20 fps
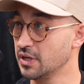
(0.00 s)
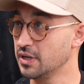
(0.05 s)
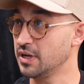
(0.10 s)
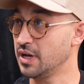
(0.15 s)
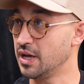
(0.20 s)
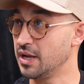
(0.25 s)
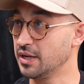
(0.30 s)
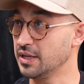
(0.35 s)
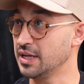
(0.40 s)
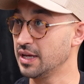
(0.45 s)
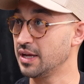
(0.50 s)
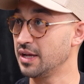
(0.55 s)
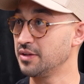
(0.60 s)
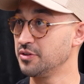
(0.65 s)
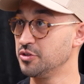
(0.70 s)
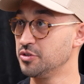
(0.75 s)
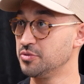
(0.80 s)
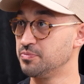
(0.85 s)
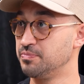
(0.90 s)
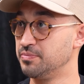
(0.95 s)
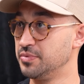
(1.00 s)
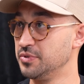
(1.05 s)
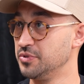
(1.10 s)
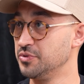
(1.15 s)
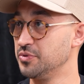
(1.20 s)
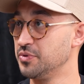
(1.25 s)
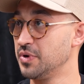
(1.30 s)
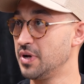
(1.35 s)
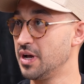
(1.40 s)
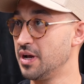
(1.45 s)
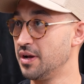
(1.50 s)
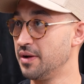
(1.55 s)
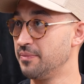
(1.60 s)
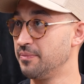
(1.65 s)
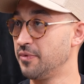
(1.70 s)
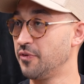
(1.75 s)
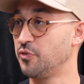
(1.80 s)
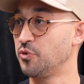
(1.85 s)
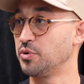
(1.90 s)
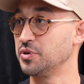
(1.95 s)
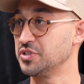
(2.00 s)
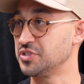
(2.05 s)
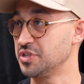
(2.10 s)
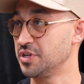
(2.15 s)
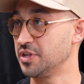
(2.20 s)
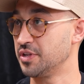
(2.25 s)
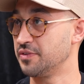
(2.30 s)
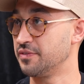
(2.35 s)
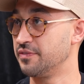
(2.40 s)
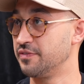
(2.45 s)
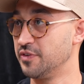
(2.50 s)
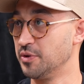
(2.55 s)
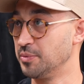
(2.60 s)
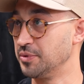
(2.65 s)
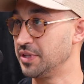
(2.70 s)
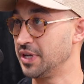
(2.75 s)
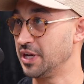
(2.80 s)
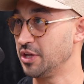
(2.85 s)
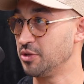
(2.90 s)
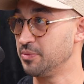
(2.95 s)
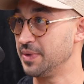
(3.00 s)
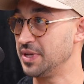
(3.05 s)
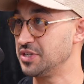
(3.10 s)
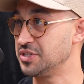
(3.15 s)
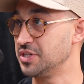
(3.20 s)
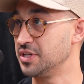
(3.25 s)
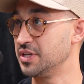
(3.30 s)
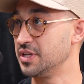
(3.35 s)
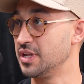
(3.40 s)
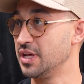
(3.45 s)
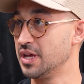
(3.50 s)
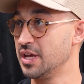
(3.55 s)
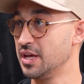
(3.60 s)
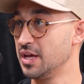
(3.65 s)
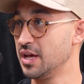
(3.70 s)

Got it. Yeah. You before we started filming today, you mentioned,